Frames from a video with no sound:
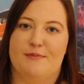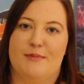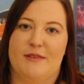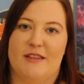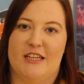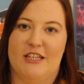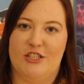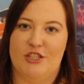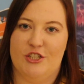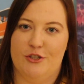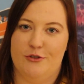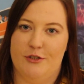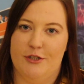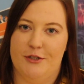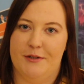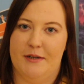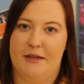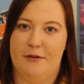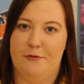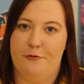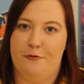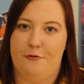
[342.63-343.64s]
but they do
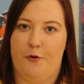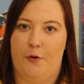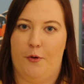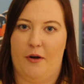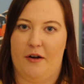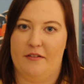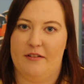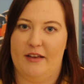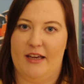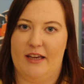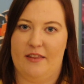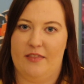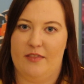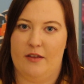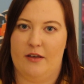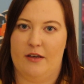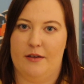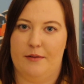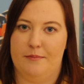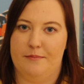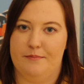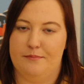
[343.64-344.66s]
it for like
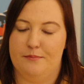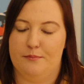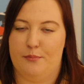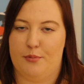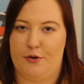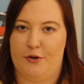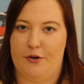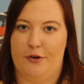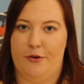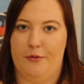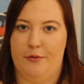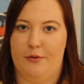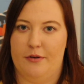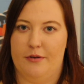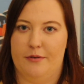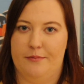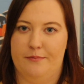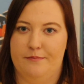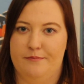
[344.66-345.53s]
the brewed